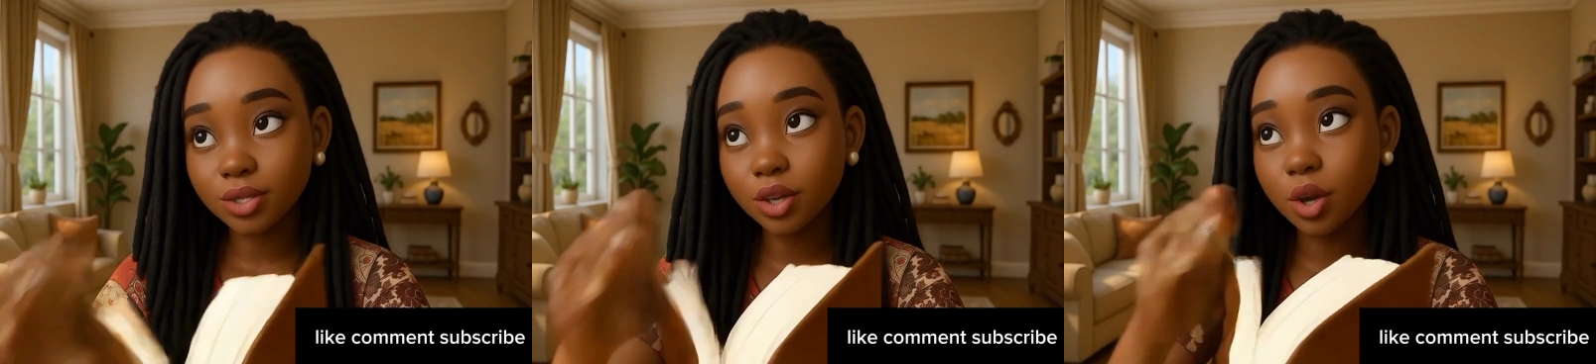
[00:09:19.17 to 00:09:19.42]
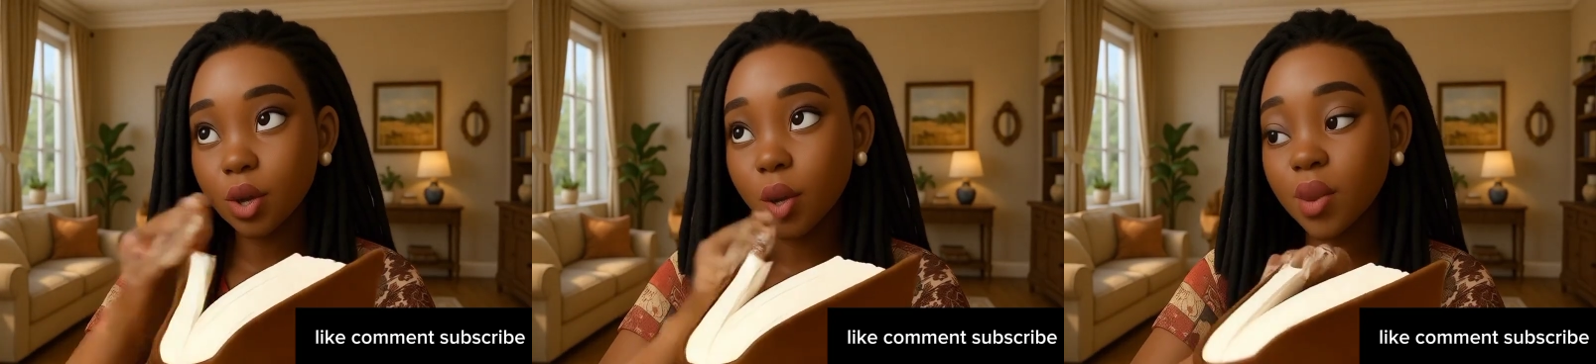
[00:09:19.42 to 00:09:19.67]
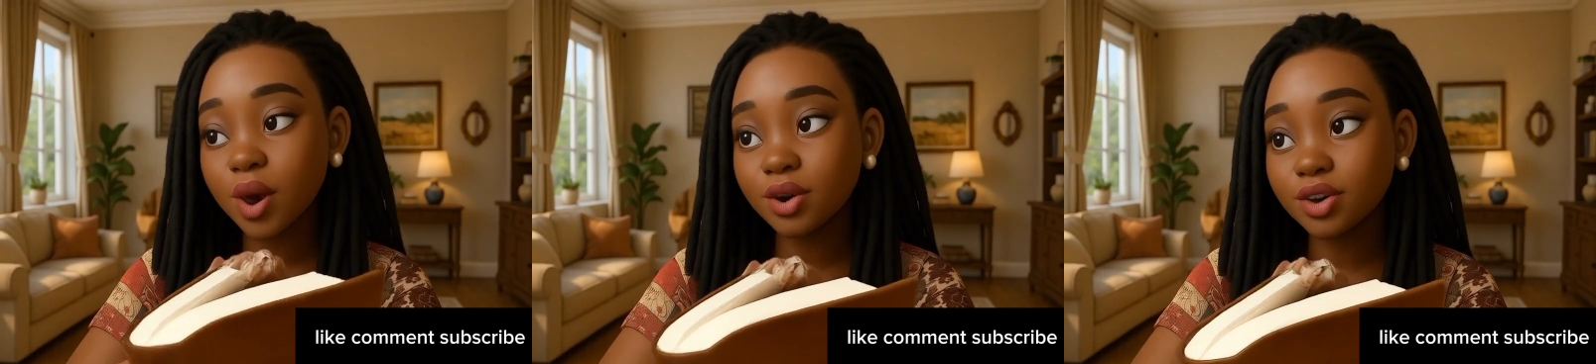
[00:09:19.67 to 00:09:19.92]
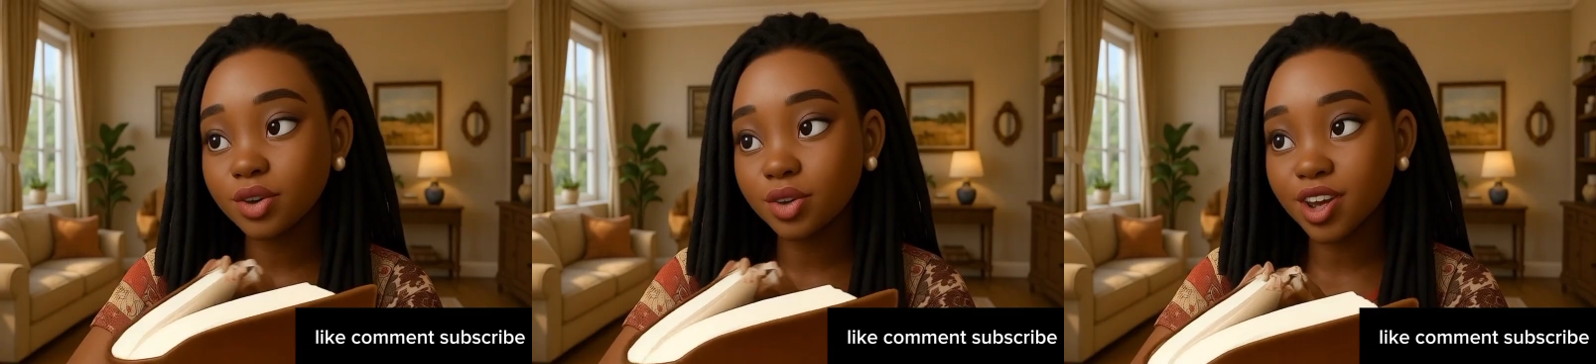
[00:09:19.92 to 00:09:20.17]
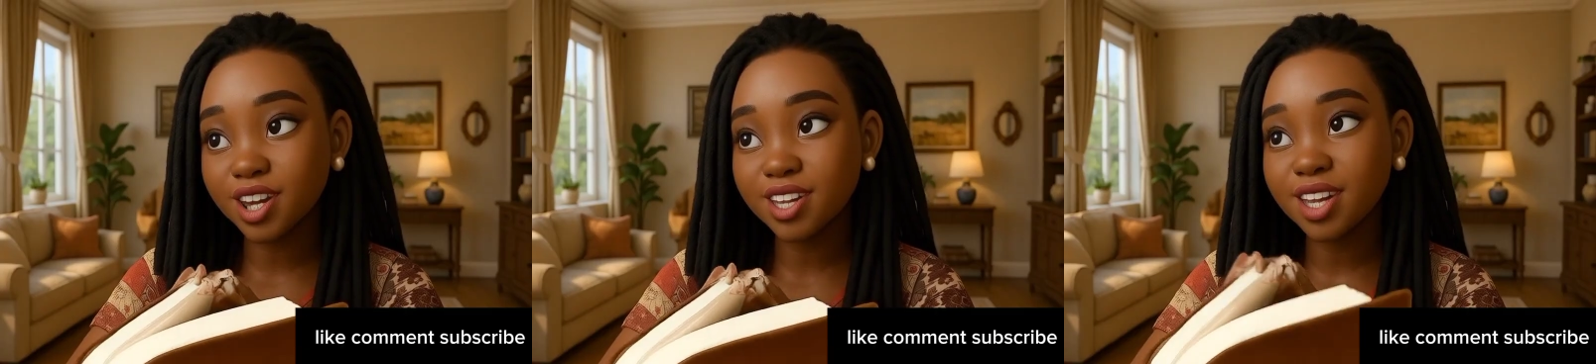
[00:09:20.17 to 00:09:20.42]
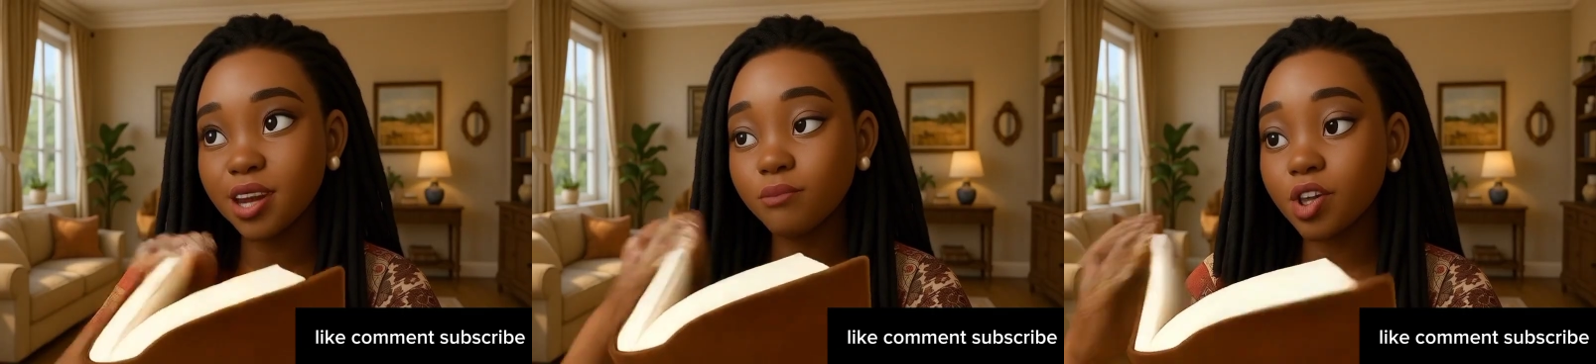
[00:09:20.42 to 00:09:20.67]
Sometimes
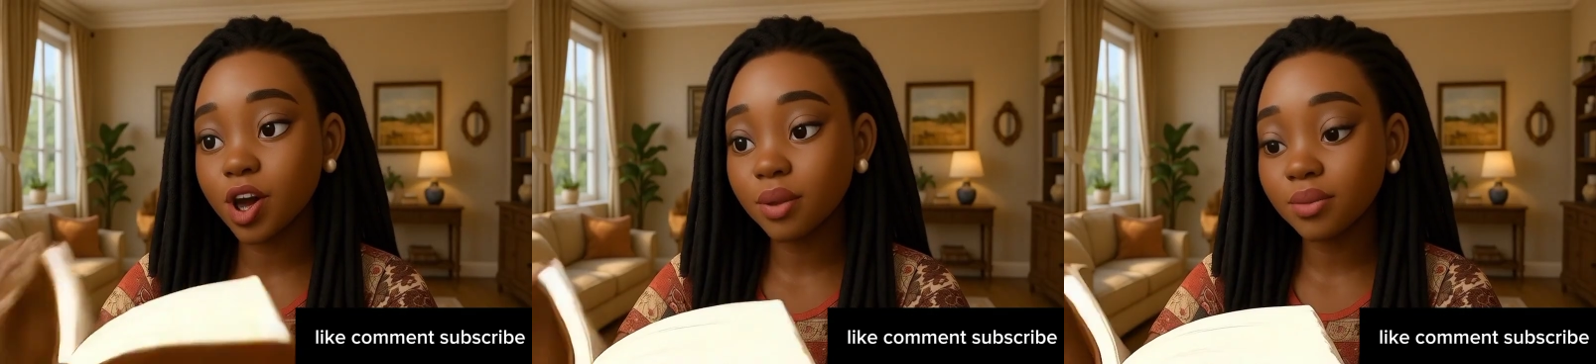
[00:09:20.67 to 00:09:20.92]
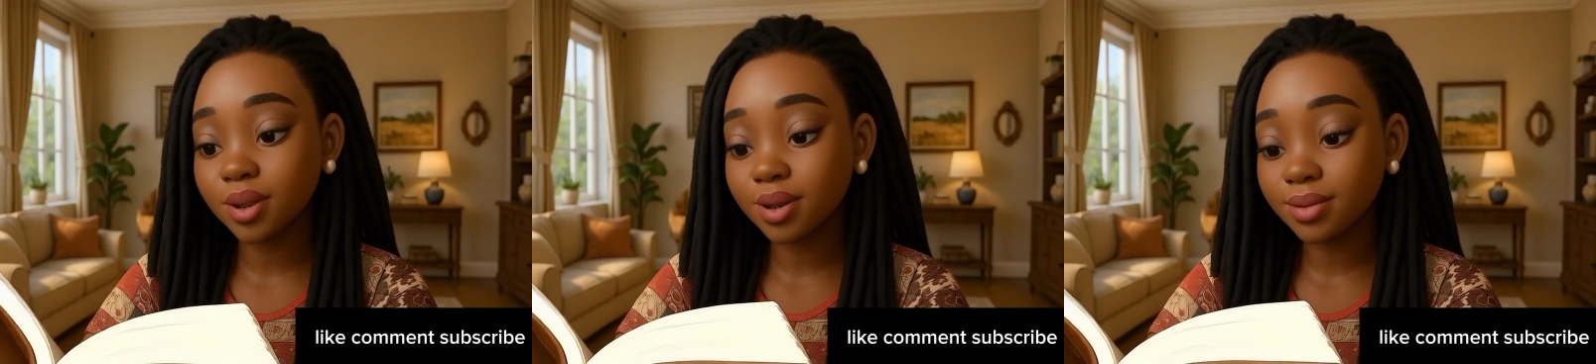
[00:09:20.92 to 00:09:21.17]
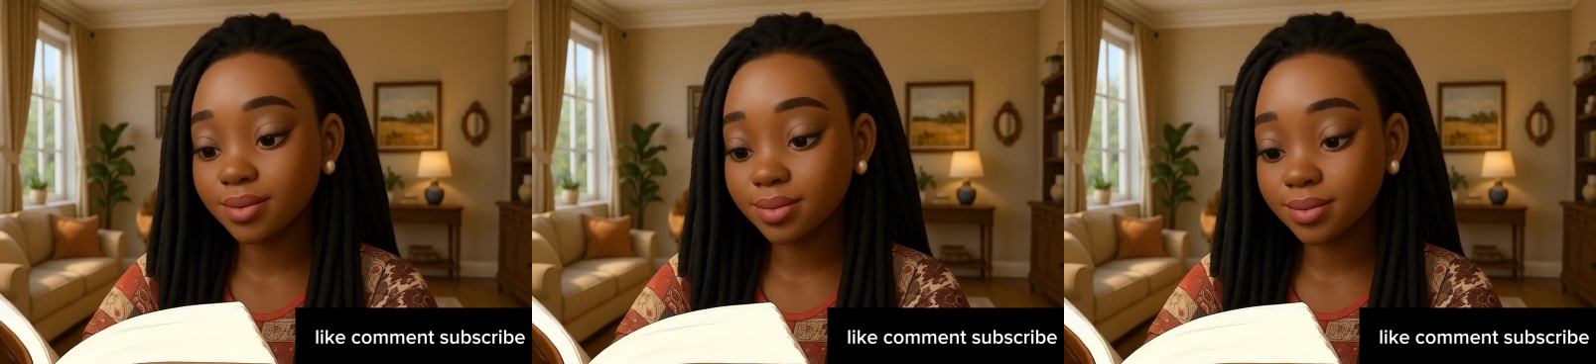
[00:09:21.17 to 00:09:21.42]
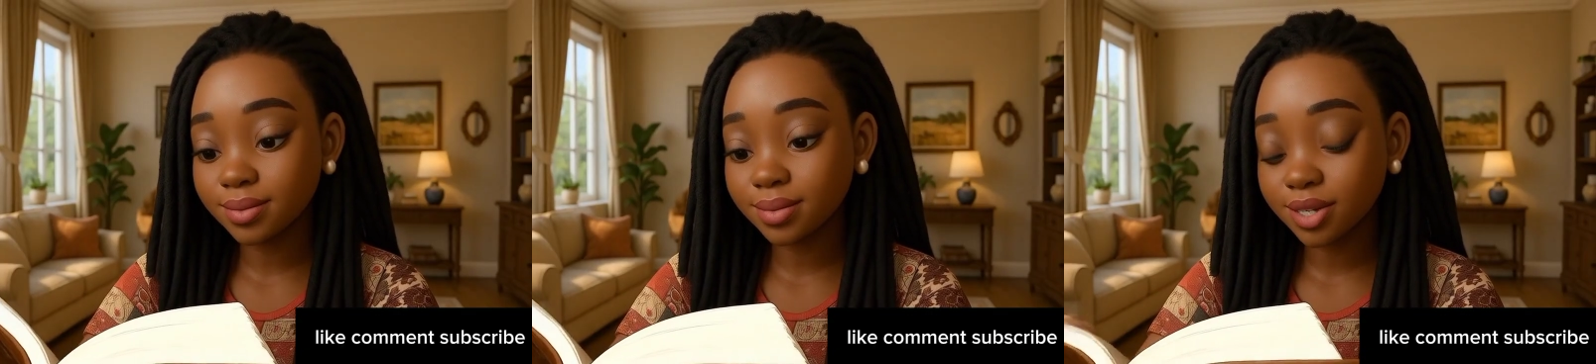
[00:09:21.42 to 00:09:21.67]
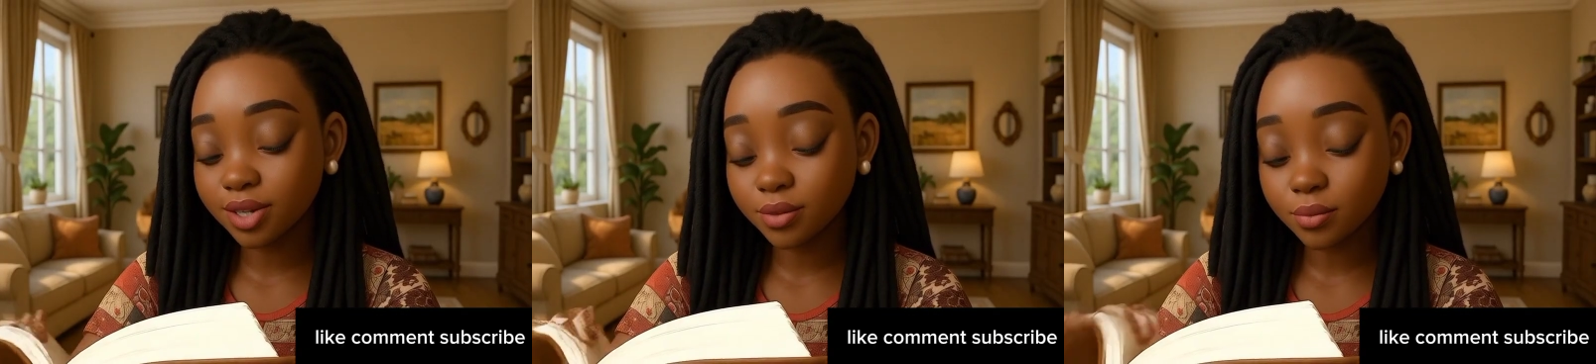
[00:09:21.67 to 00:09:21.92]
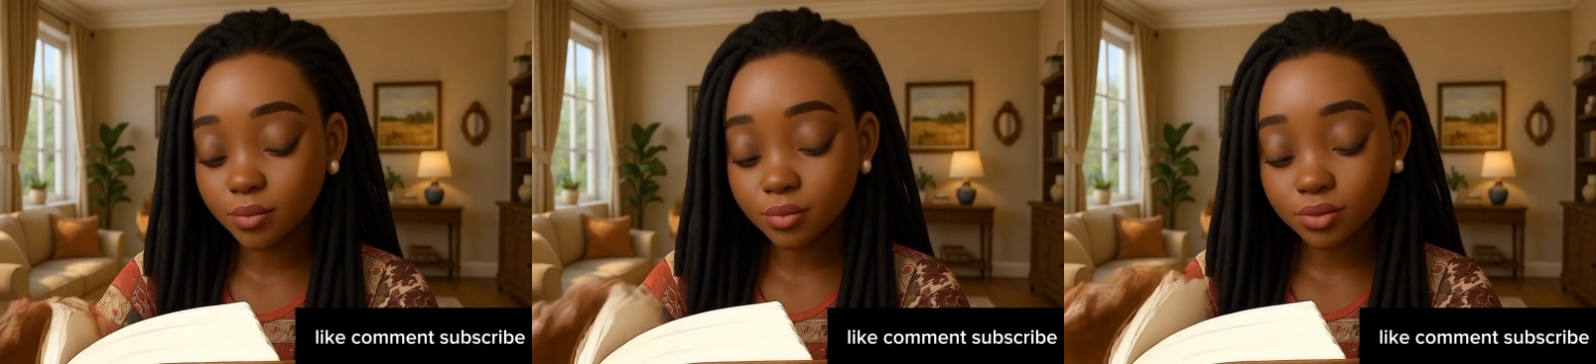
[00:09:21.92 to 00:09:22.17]
it's about turning around
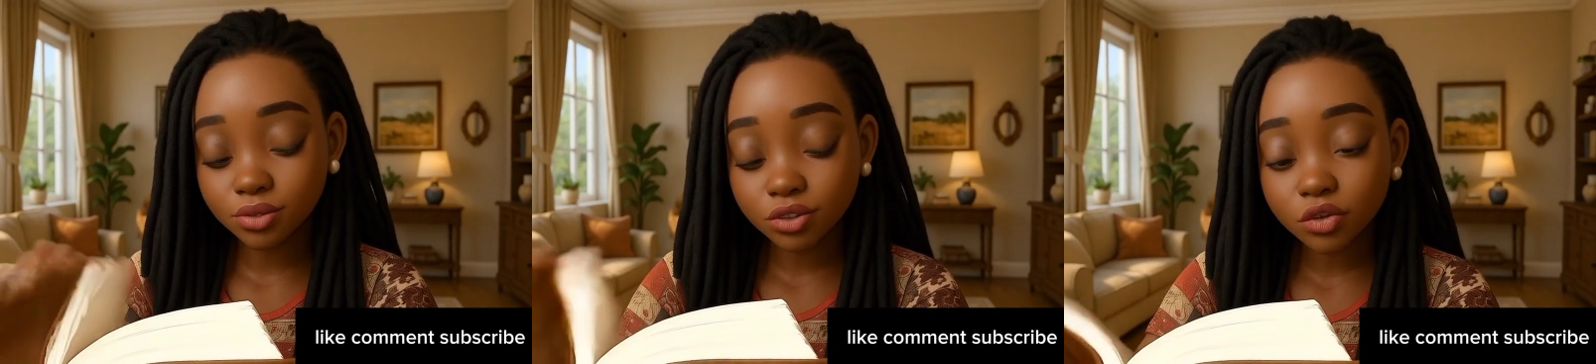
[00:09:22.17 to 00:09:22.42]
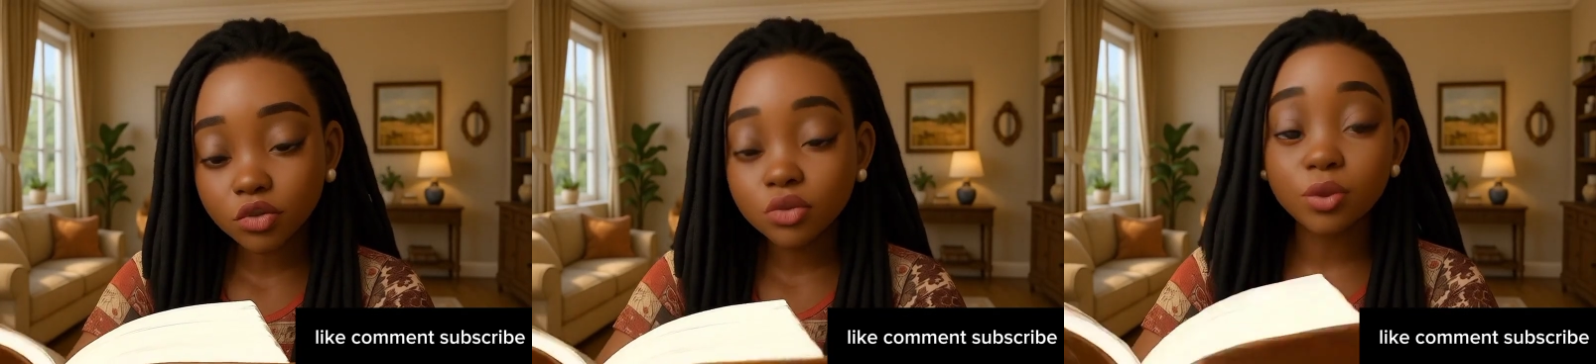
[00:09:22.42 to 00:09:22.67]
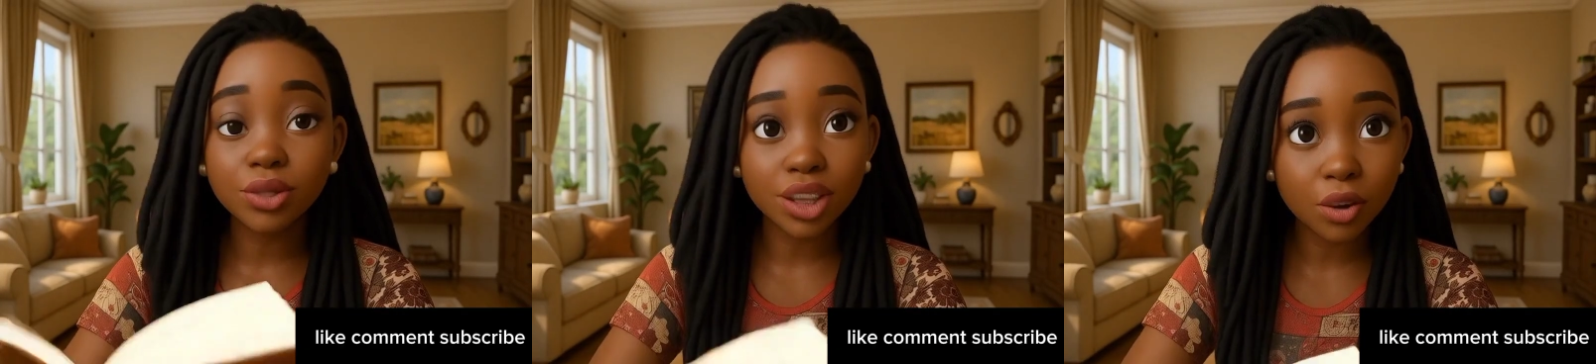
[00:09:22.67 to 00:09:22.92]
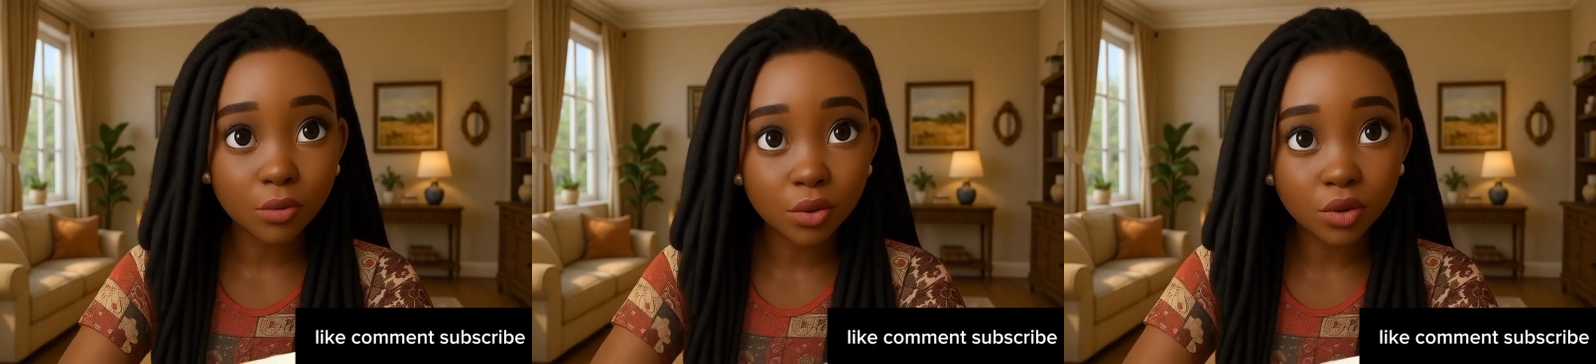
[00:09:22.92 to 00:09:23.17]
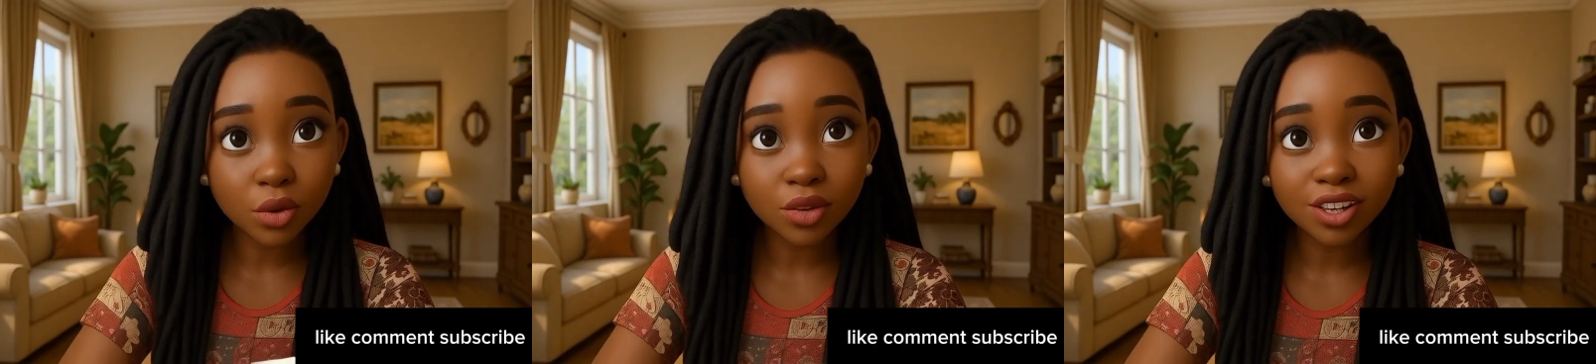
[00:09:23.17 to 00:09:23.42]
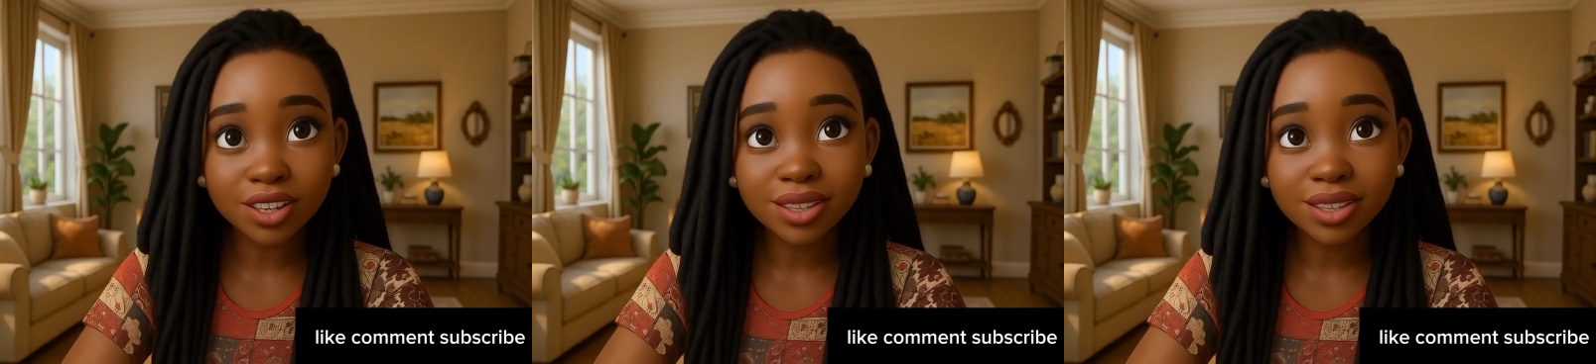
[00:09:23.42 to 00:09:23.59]
and standing your ground.